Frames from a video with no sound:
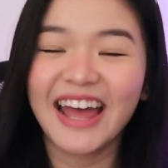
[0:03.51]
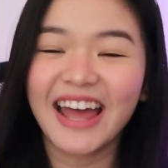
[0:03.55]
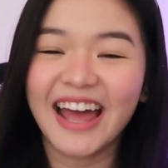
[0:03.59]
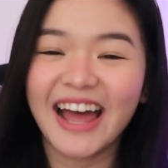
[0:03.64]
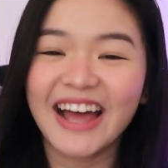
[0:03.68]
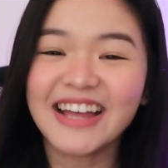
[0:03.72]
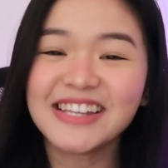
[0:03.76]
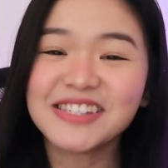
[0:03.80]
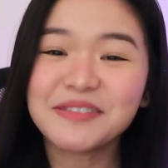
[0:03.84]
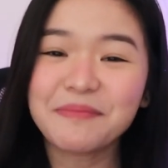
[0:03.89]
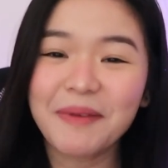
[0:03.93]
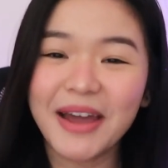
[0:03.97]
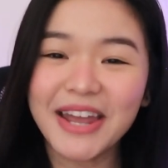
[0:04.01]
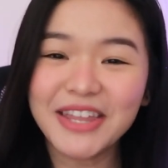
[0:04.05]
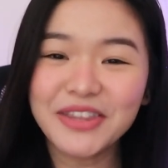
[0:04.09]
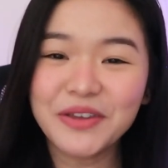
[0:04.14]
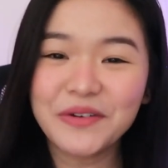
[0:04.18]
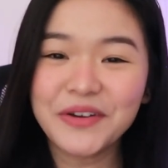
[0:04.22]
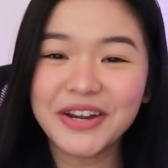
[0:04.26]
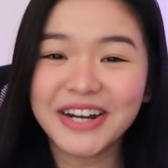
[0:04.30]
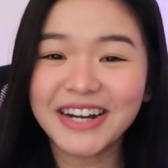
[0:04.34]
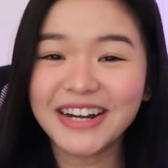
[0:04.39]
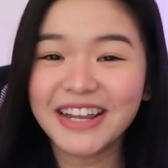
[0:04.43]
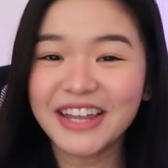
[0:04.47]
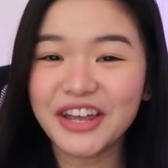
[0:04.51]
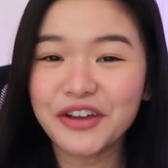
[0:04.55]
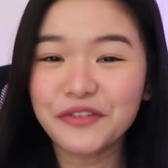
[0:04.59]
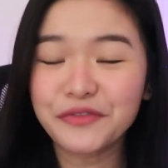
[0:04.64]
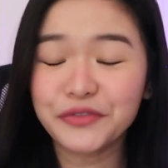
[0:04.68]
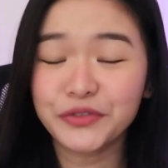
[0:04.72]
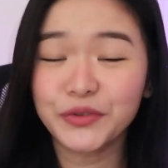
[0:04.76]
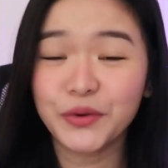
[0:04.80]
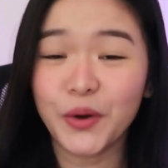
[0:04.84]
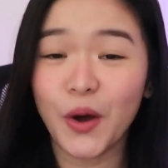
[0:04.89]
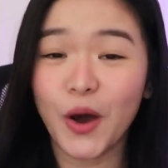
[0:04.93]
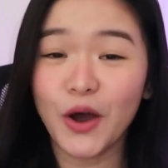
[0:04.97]
As my New Year
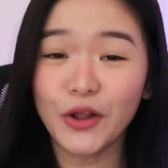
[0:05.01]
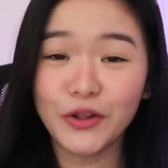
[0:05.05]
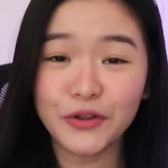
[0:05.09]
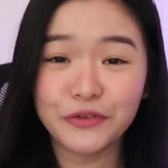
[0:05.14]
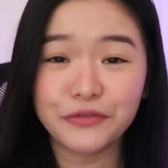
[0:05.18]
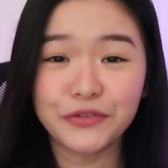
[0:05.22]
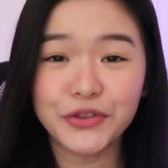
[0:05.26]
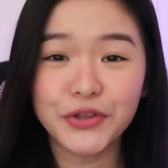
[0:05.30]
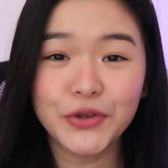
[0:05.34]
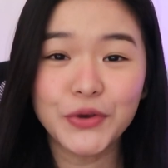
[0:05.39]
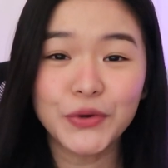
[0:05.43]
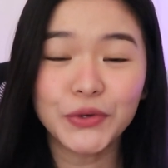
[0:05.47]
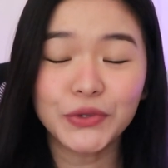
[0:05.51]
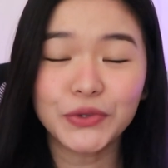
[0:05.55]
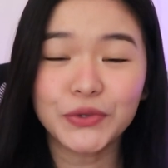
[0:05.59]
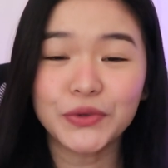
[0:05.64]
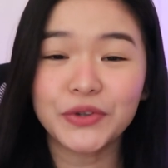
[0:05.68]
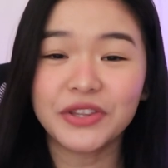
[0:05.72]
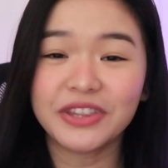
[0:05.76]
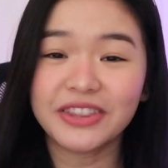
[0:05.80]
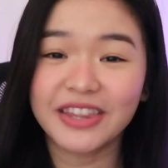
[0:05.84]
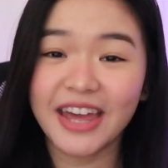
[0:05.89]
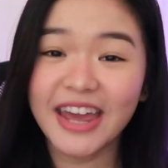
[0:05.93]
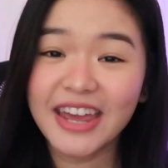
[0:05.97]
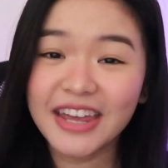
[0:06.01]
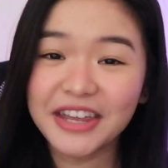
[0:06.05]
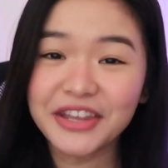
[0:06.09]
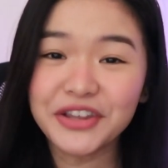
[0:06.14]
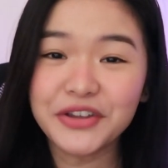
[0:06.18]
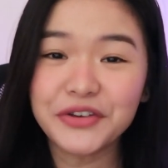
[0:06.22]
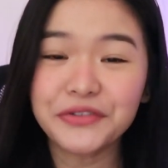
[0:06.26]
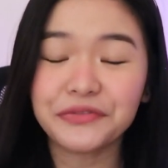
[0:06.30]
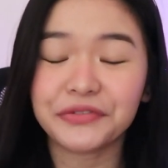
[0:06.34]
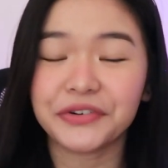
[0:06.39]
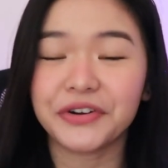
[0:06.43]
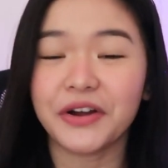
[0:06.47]
gift to all of you, to thank
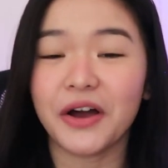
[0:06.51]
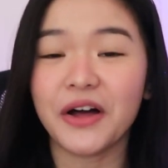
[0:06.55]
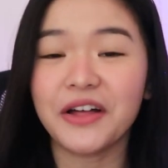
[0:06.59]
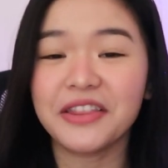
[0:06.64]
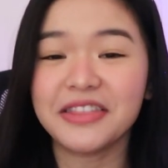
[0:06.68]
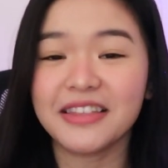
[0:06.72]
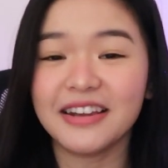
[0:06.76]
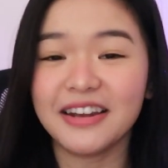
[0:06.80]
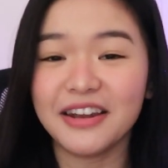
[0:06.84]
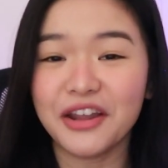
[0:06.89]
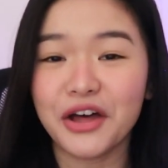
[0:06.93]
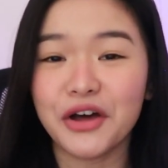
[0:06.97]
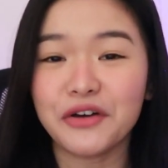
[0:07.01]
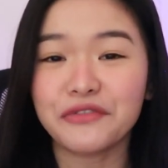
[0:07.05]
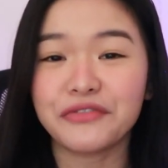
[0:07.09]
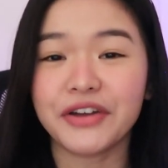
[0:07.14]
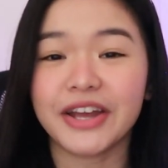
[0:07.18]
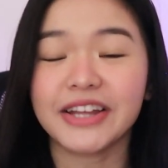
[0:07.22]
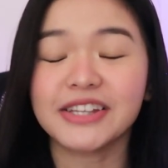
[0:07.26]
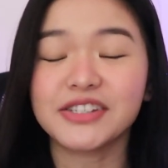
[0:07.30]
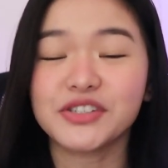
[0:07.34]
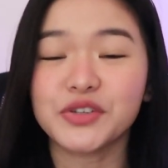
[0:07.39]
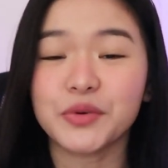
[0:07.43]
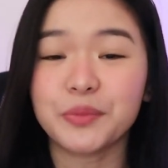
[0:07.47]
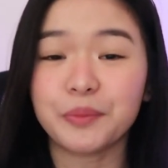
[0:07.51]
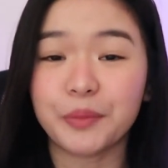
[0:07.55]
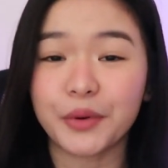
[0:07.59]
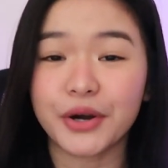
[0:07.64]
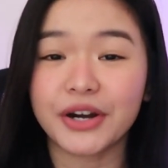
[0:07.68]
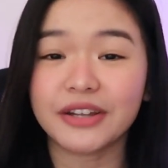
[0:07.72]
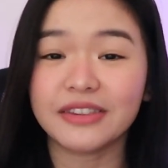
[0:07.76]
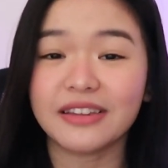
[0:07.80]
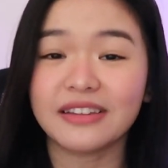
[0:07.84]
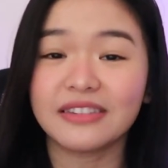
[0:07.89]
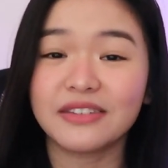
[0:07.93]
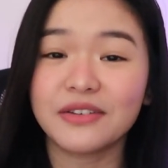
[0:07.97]
you for all the love and
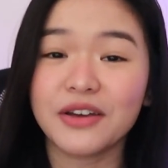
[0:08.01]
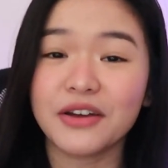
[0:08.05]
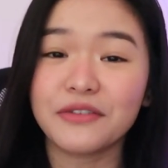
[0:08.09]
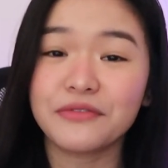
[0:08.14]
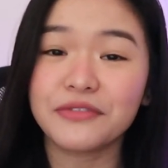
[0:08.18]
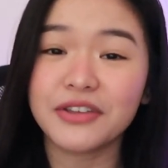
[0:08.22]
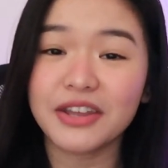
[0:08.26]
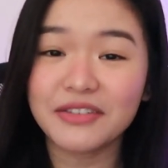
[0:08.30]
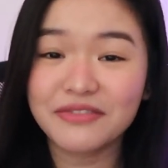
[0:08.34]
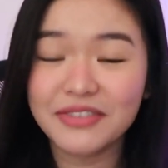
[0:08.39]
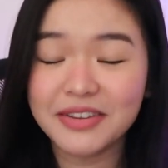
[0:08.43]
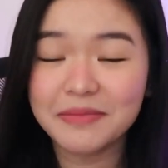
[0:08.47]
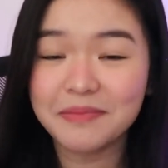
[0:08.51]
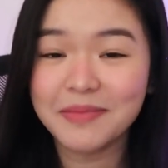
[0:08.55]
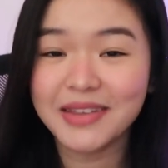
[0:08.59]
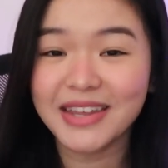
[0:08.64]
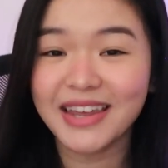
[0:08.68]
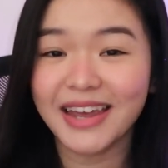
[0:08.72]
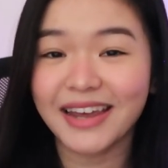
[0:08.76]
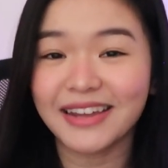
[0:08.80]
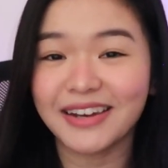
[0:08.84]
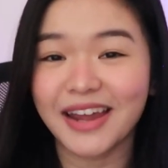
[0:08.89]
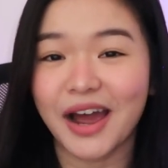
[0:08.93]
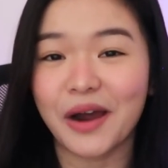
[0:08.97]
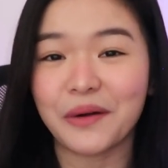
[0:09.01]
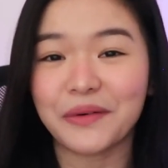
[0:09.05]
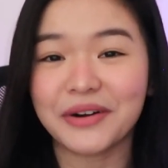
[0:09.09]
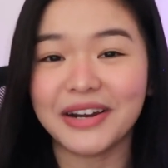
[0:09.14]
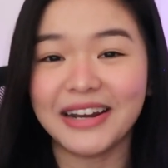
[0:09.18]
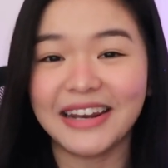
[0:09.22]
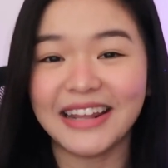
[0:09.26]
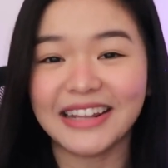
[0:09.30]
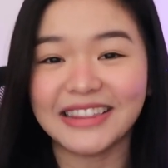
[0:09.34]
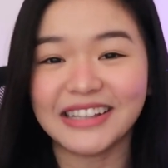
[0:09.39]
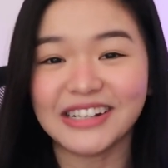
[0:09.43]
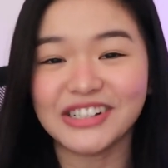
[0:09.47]
support that you have given me and our
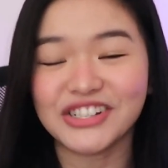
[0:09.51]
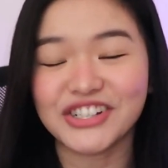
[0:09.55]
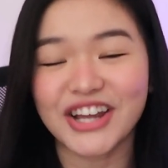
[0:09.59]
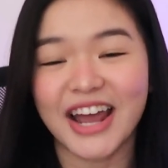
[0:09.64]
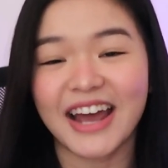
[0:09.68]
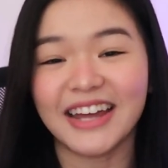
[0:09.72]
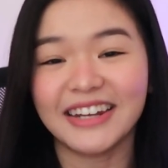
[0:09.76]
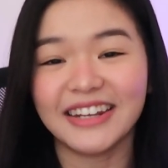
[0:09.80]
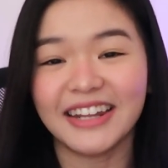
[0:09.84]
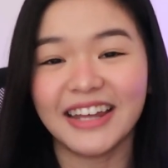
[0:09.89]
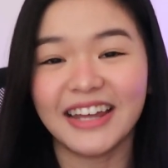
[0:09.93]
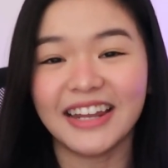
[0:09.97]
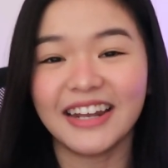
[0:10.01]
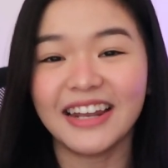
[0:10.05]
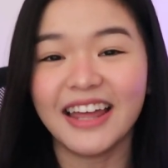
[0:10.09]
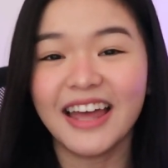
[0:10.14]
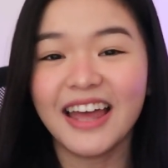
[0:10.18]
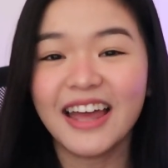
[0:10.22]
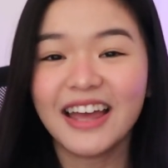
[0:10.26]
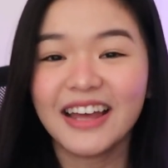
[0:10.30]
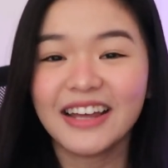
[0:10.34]
little channel.